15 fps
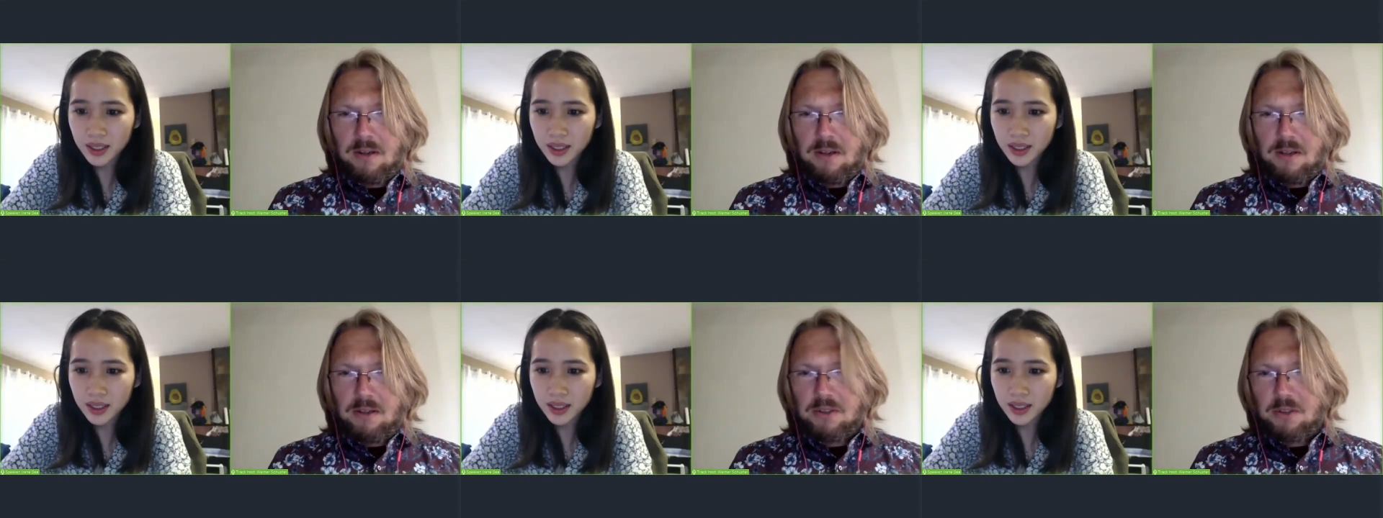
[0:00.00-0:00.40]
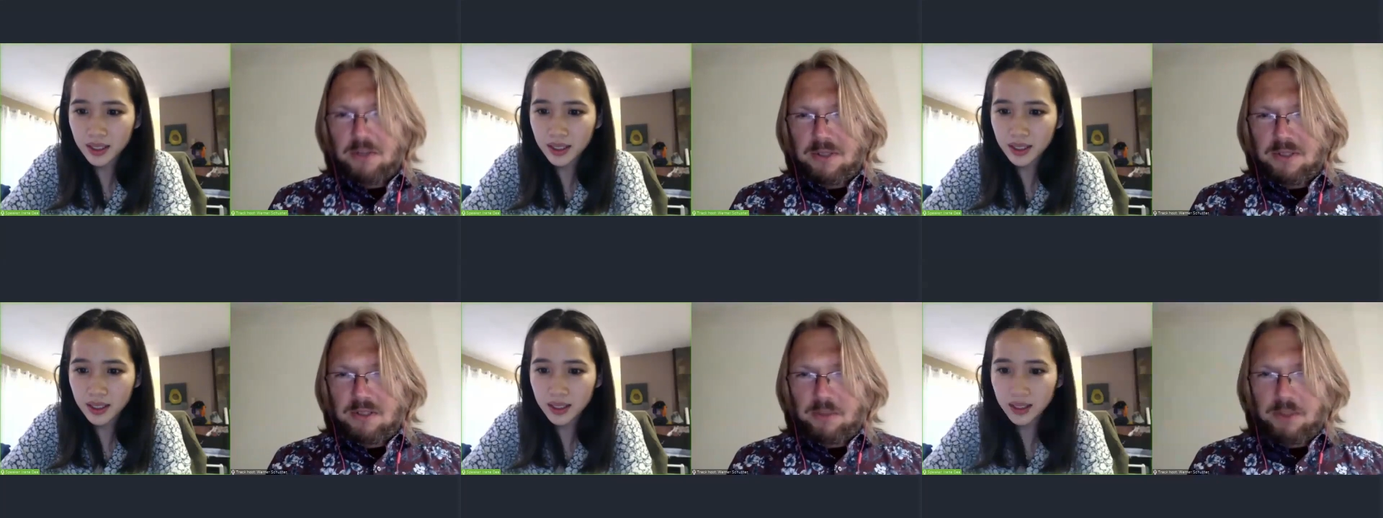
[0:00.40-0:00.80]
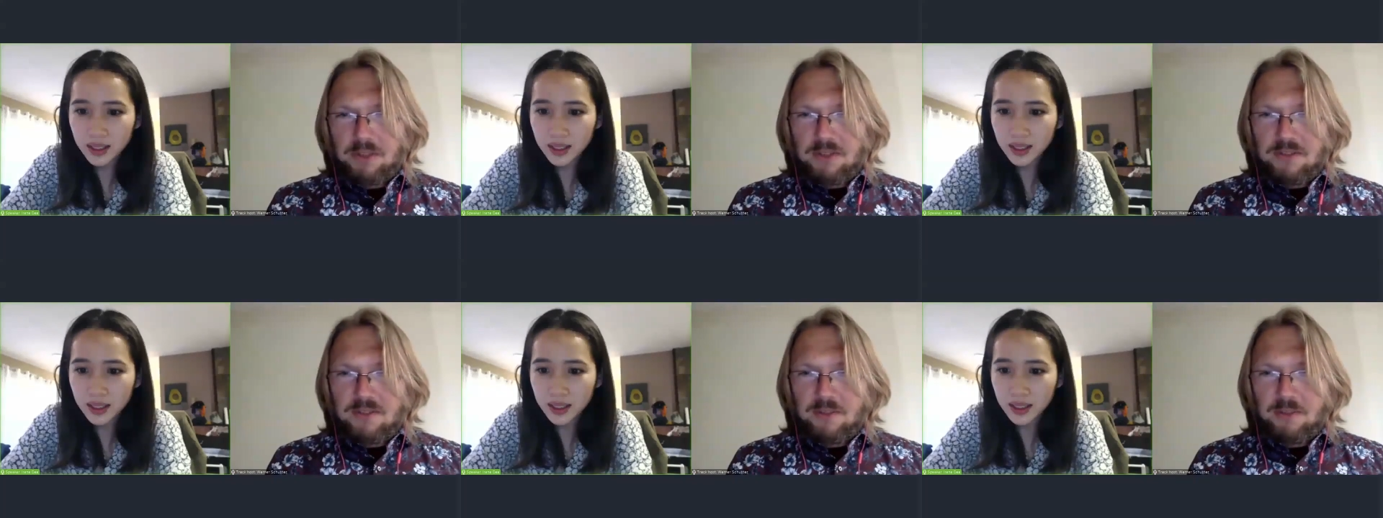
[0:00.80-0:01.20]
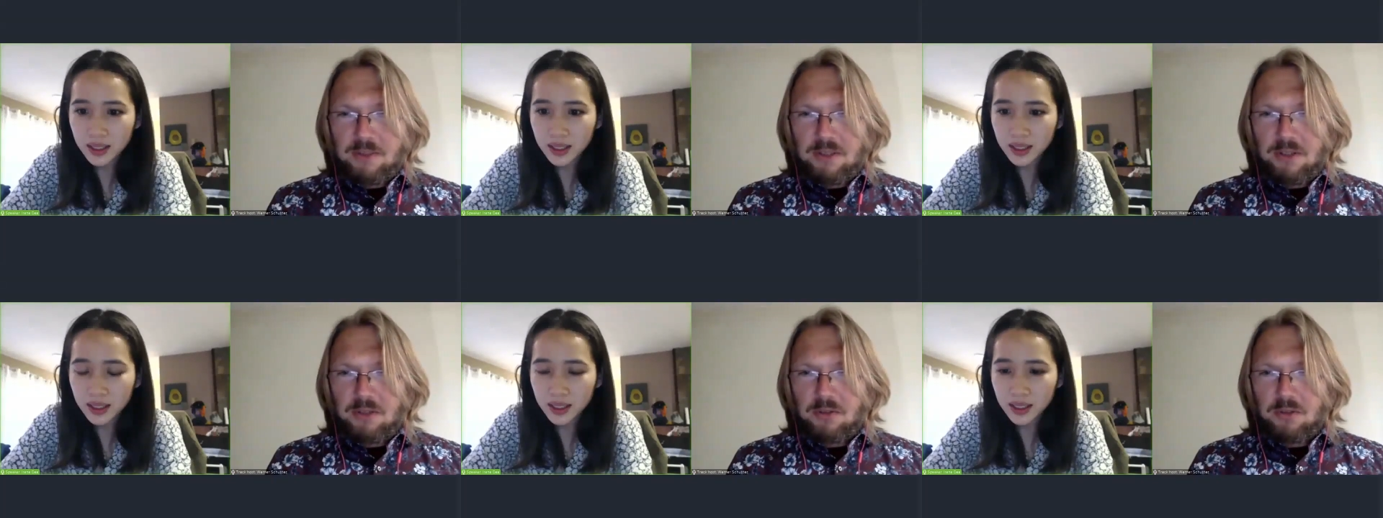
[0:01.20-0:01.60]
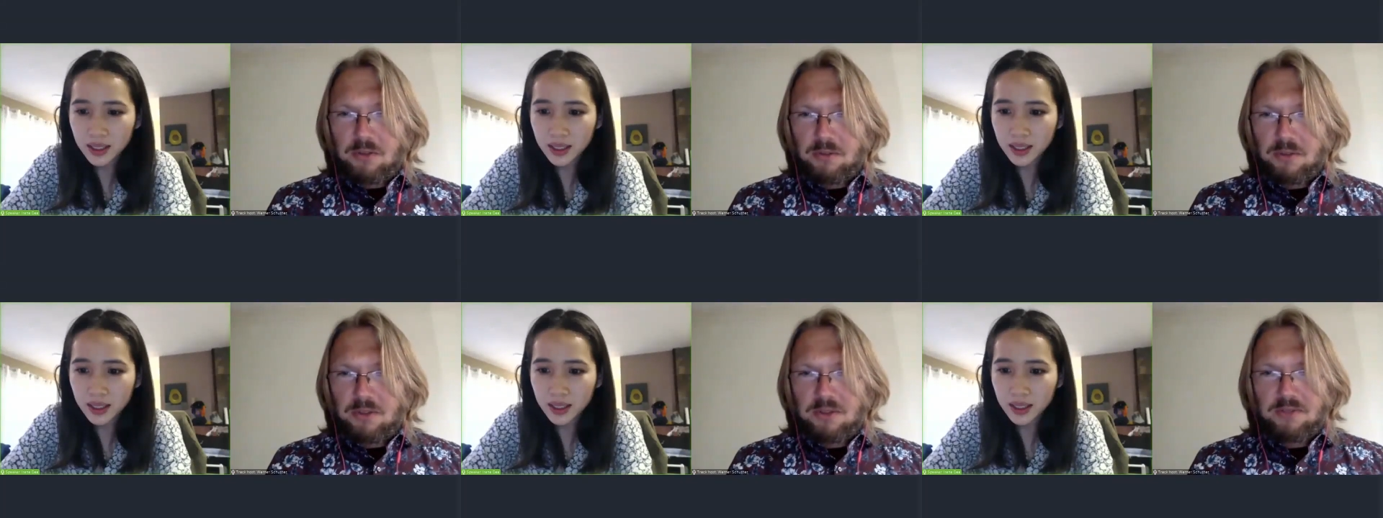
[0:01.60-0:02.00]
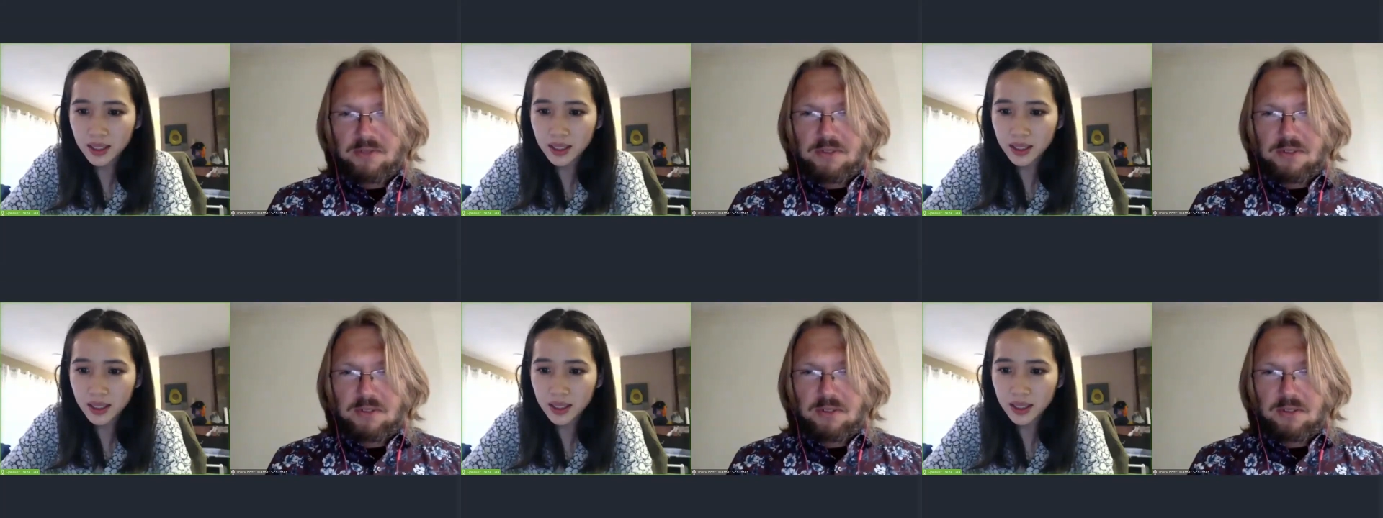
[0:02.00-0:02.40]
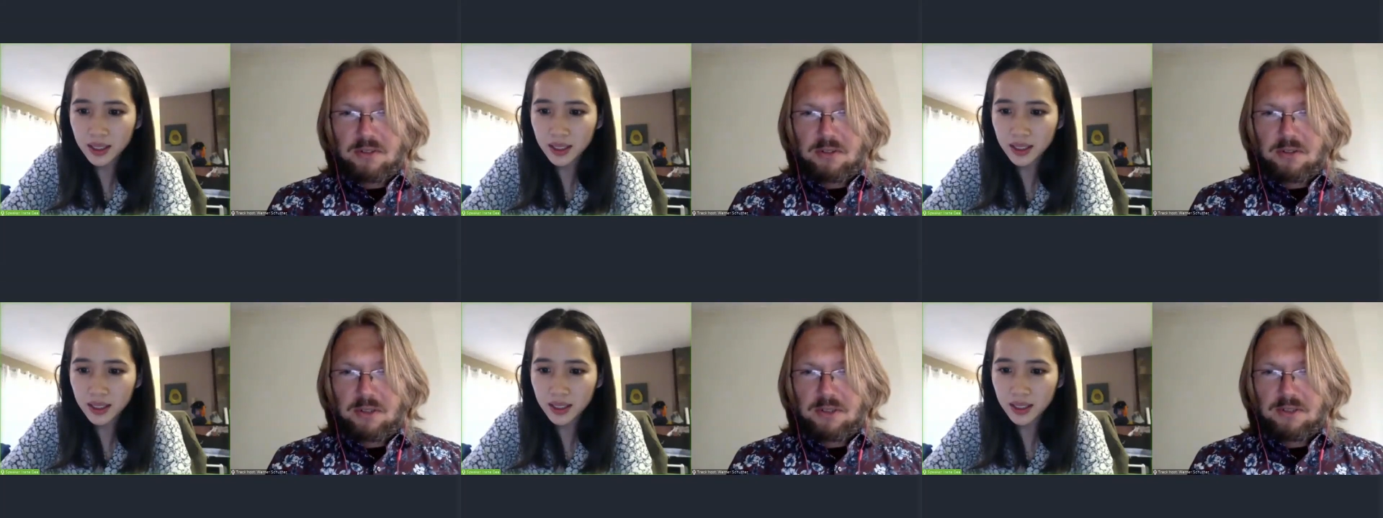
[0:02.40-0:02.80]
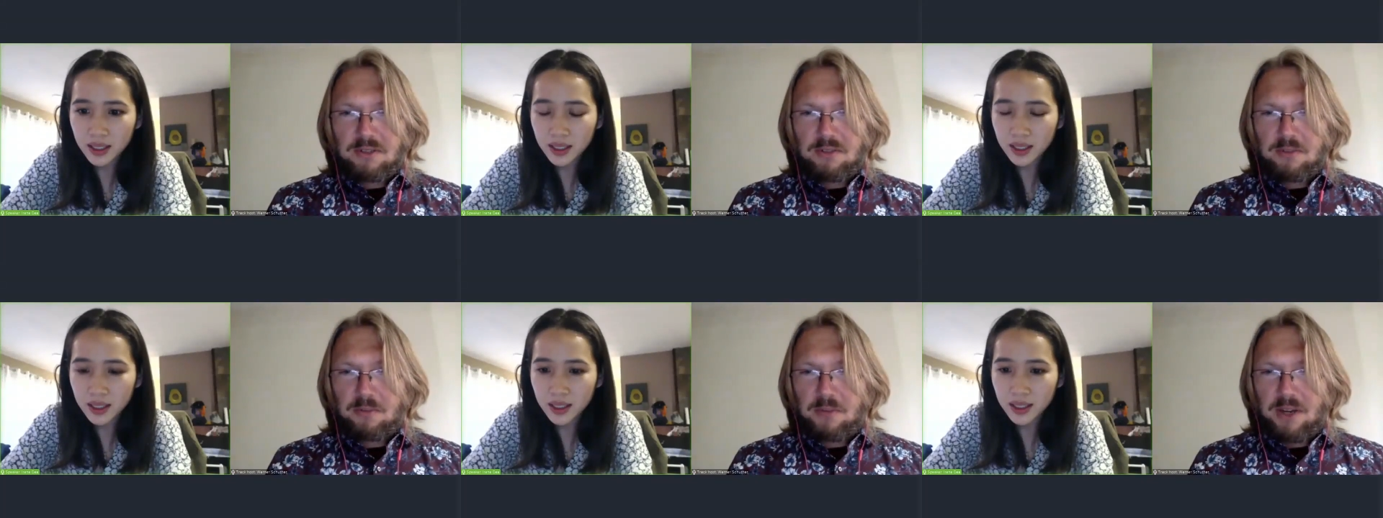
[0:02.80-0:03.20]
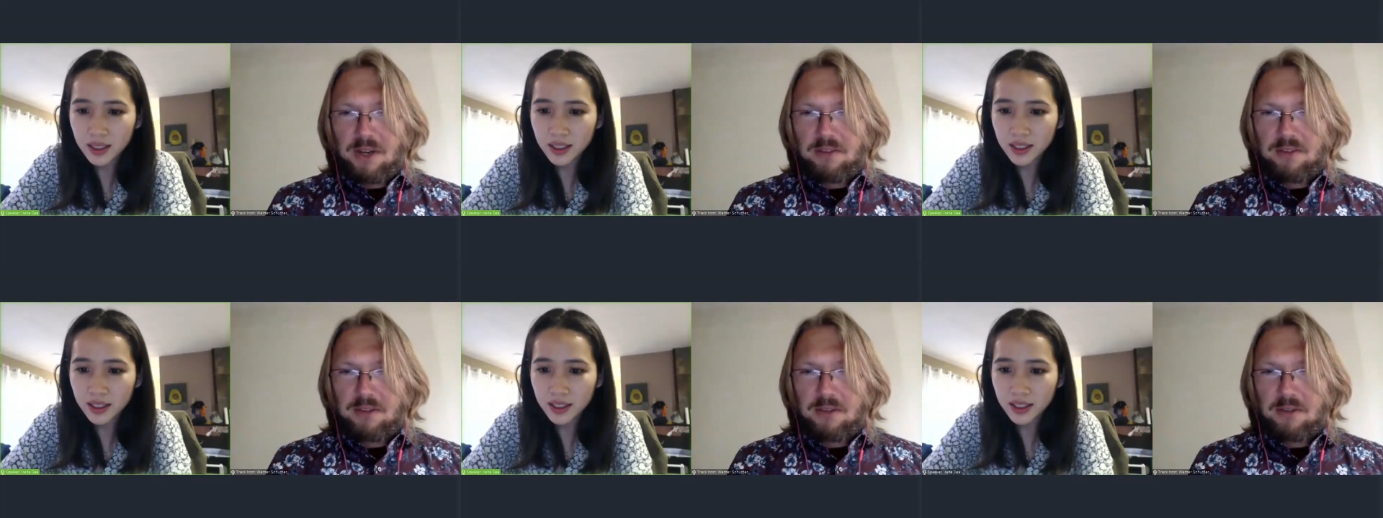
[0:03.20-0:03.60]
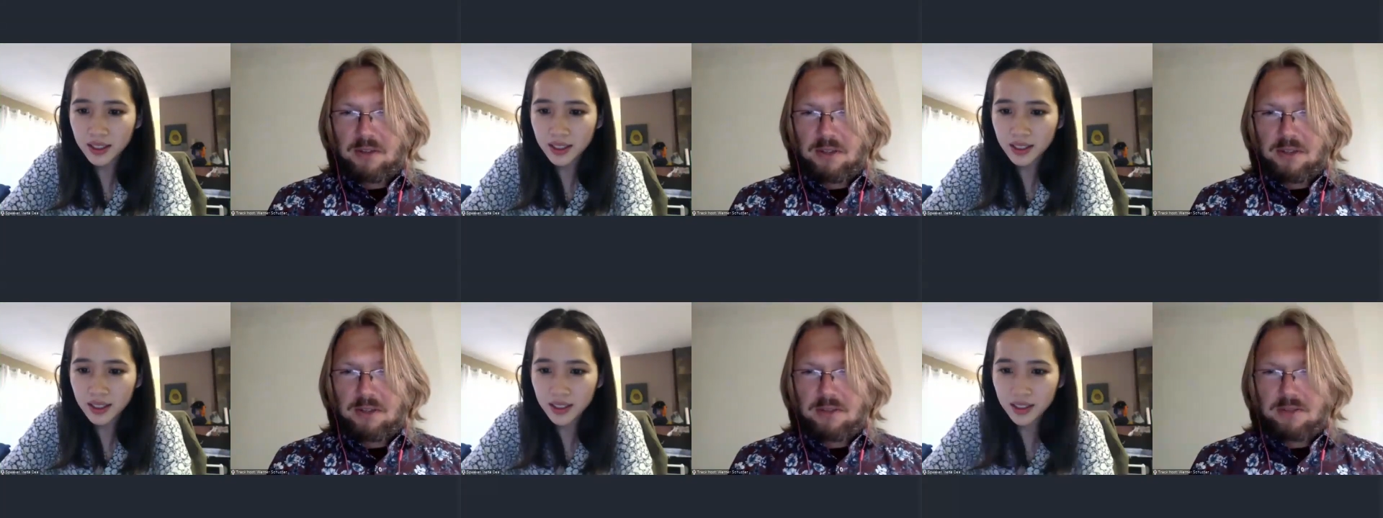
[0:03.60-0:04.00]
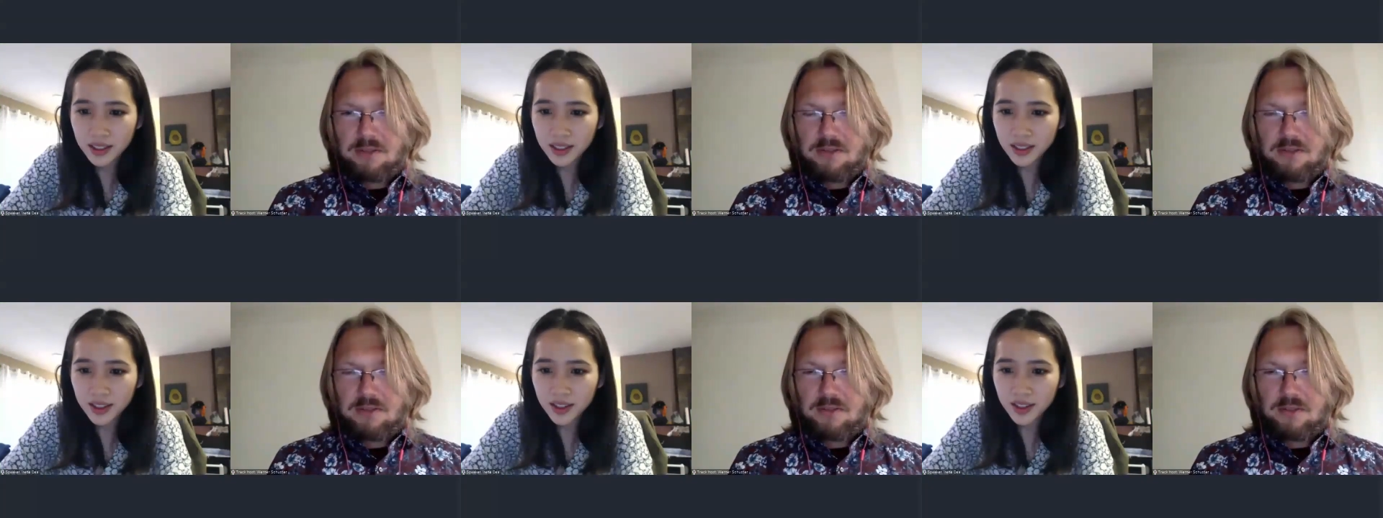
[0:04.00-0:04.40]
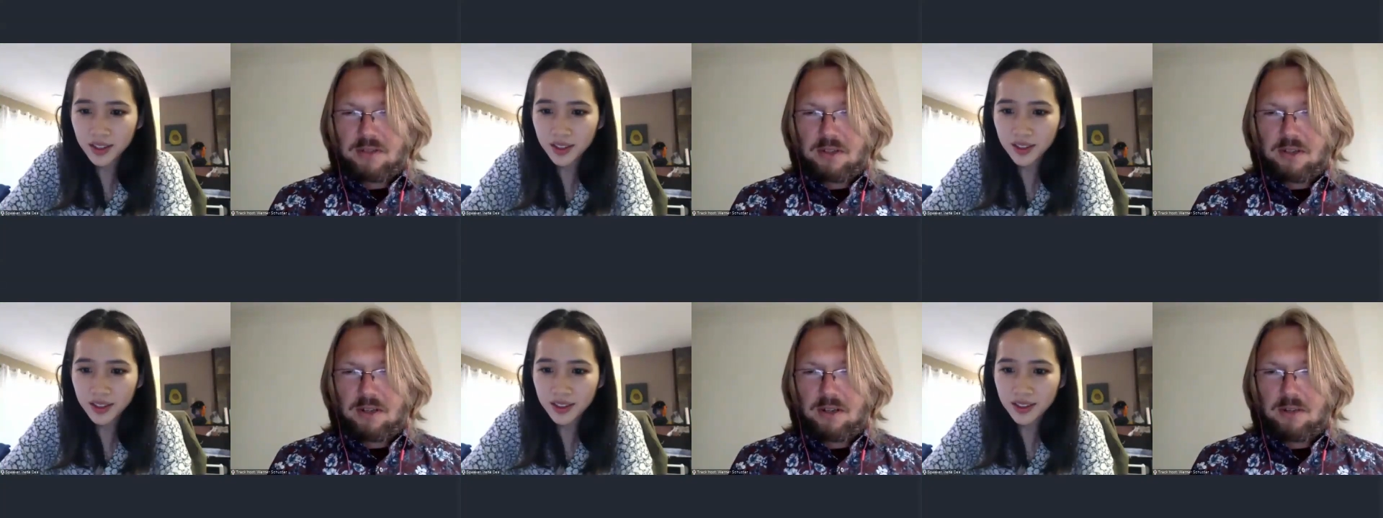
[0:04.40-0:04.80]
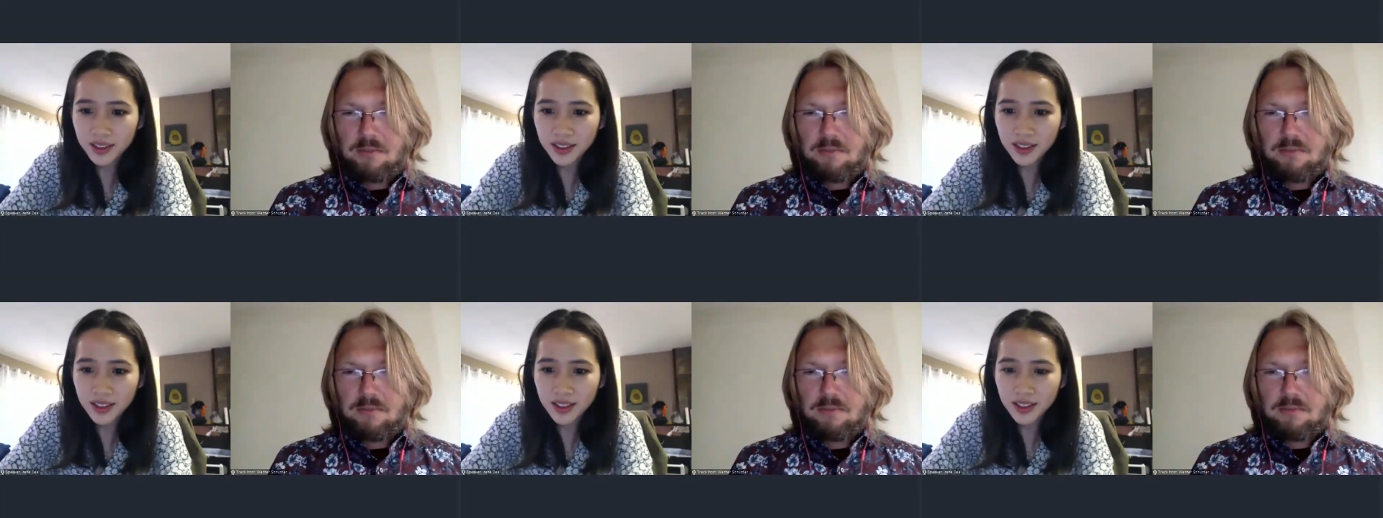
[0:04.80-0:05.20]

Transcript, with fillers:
Speaker 1: There's a question about, is someone going to do a version of this talk oriented to math educators? Um,